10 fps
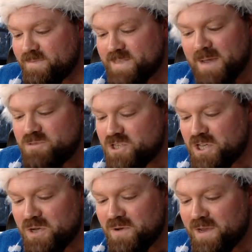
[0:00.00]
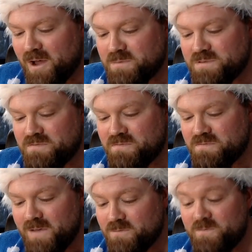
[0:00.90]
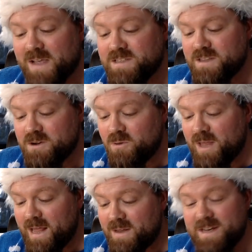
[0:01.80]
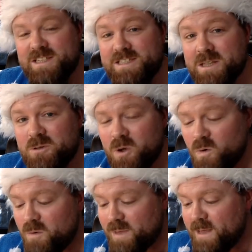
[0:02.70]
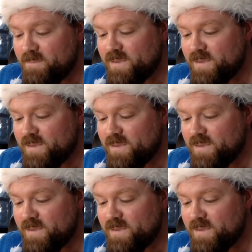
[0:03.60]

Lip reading: Damn security guard was far fatter than all hell, and he still caught me.